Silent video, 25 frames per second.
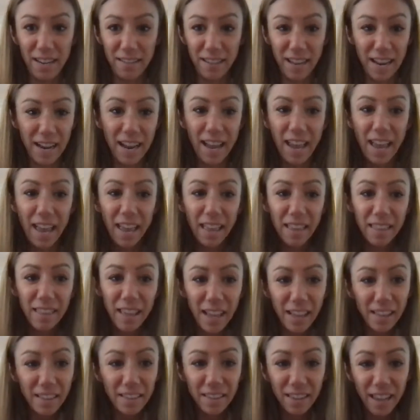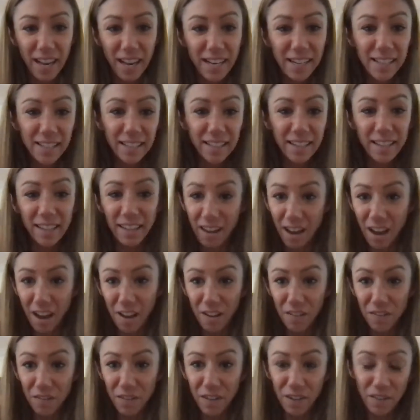Like, they liked it
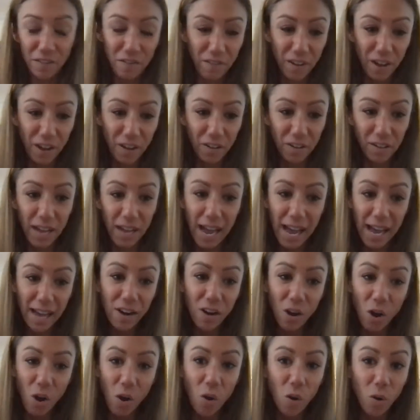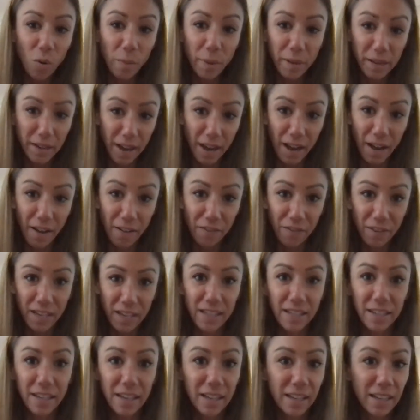enough and felt at home enough
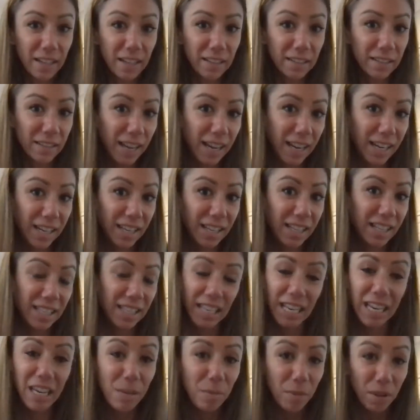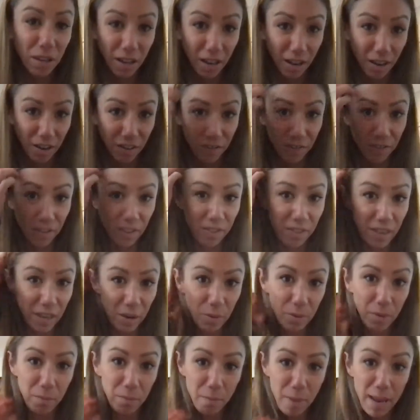and liked the team enough that they
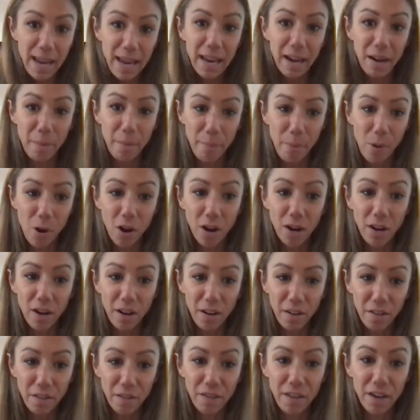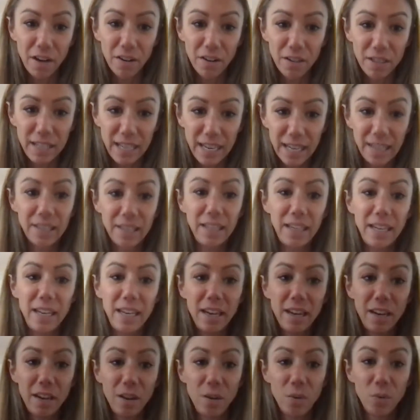would make it a part of their
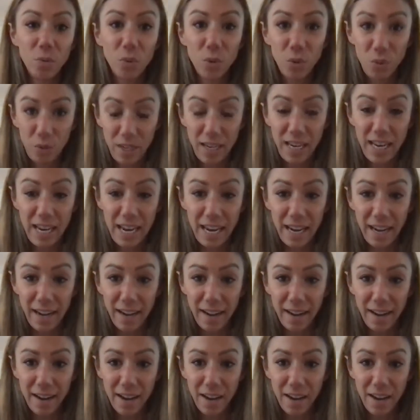daily routine.